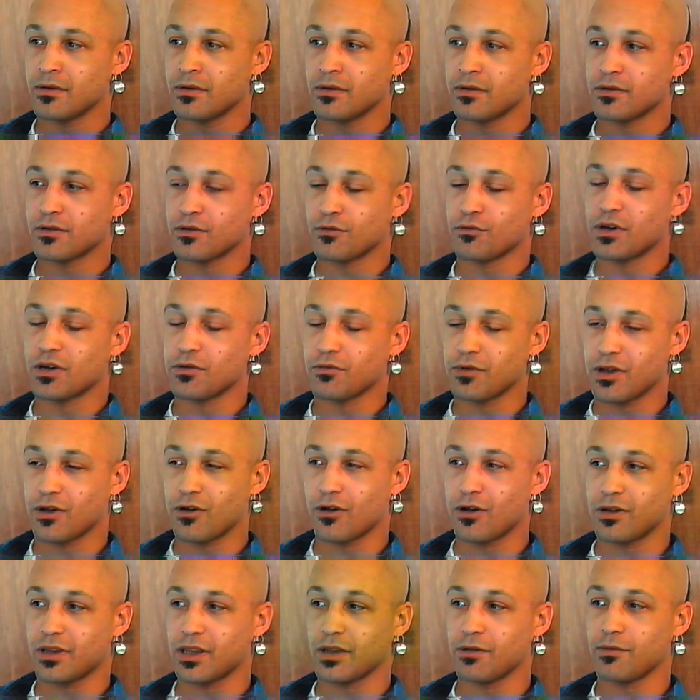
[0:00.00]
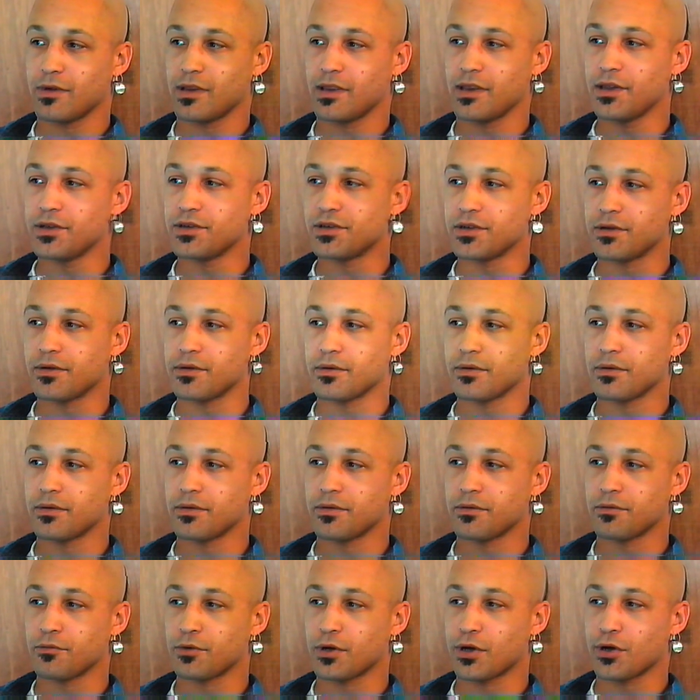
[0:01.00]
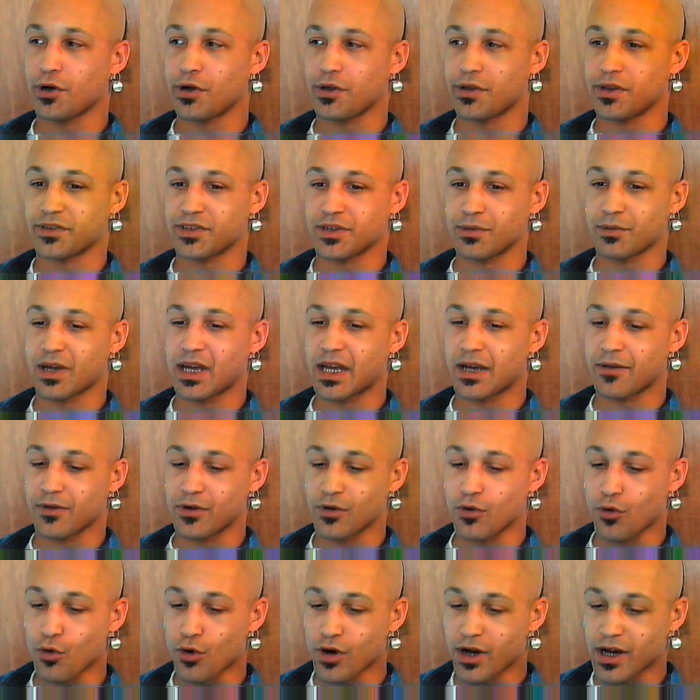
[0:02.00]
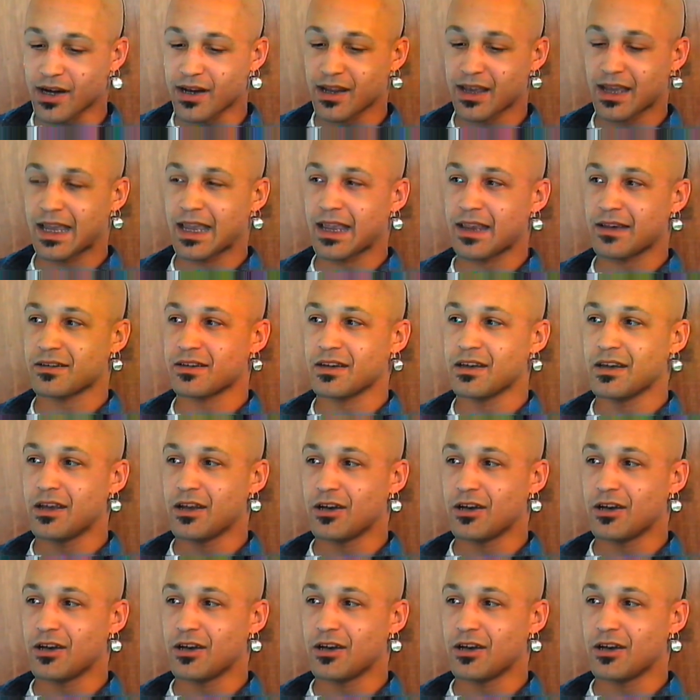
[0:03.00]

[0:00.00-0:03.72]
So what are we calling religion? We're calling some kind of an organized